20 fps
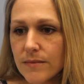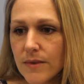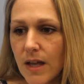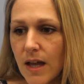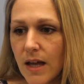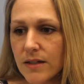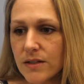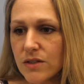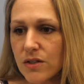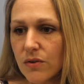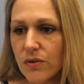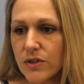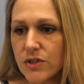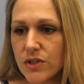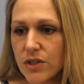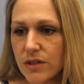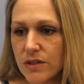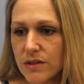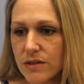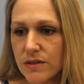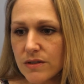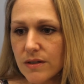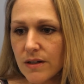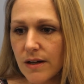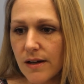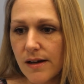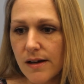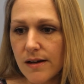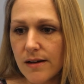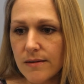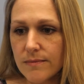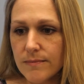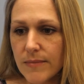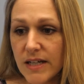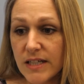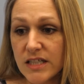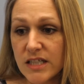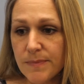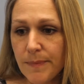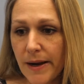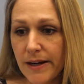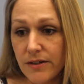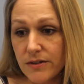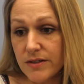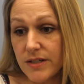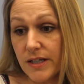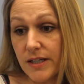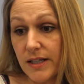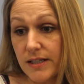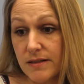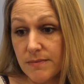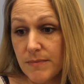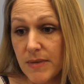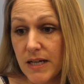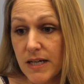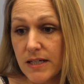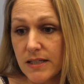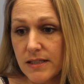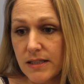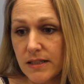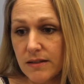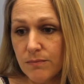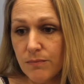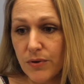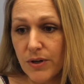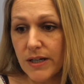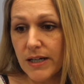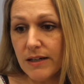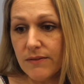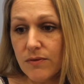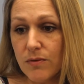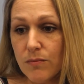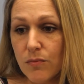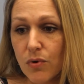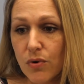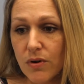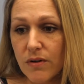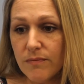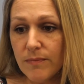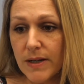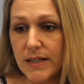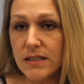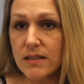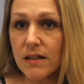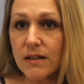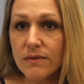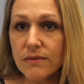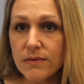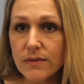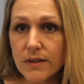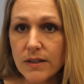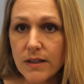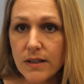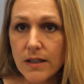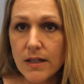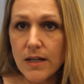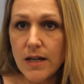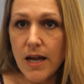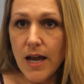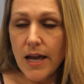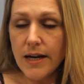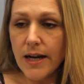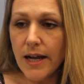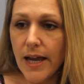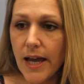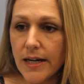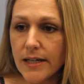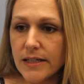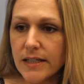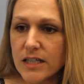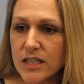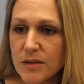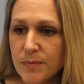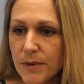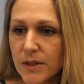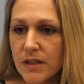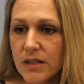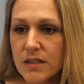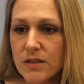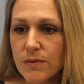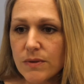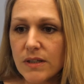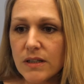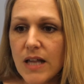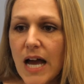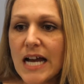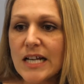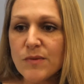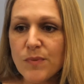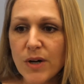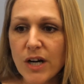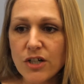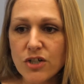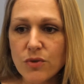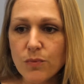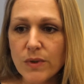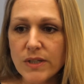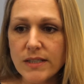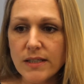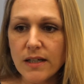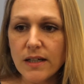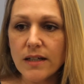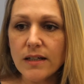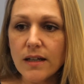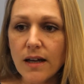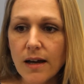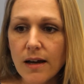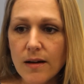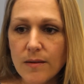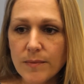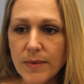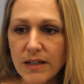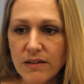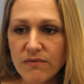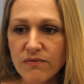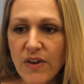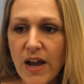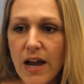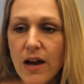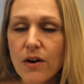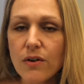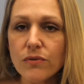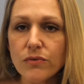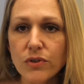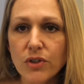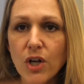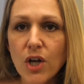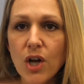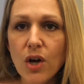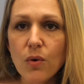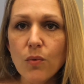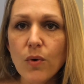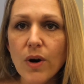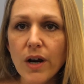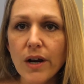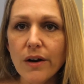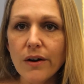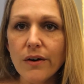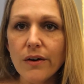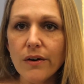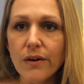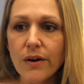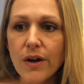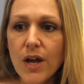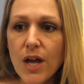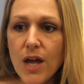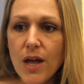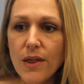And so it just inspires, I guess, me to bring even more of myself. And I had an experience with the last production we did in Found, where